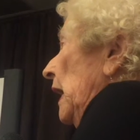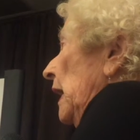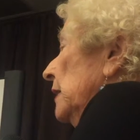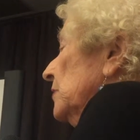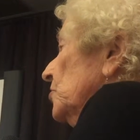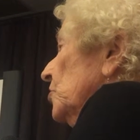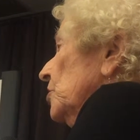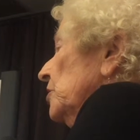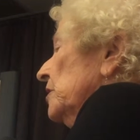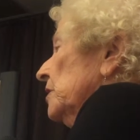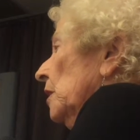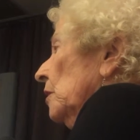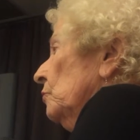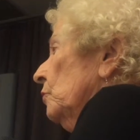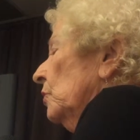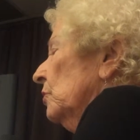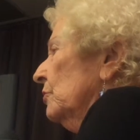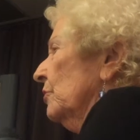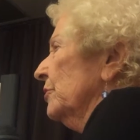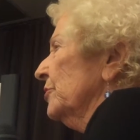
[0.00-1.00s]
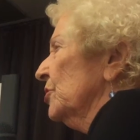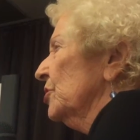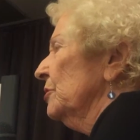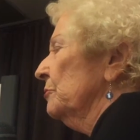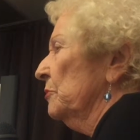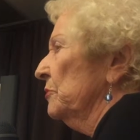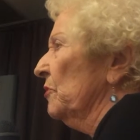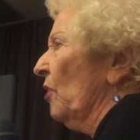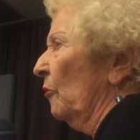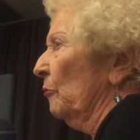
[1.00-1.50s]
And she said, well,
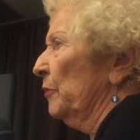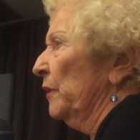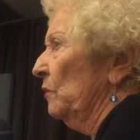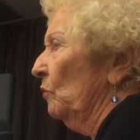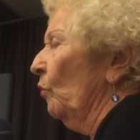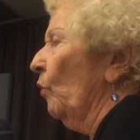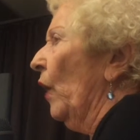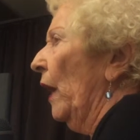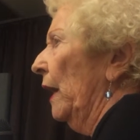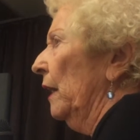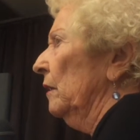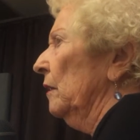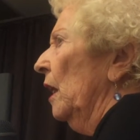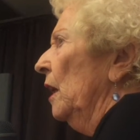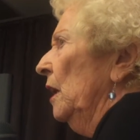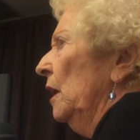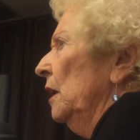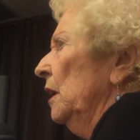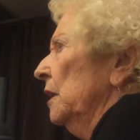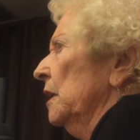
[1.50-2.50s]
she'd not been well,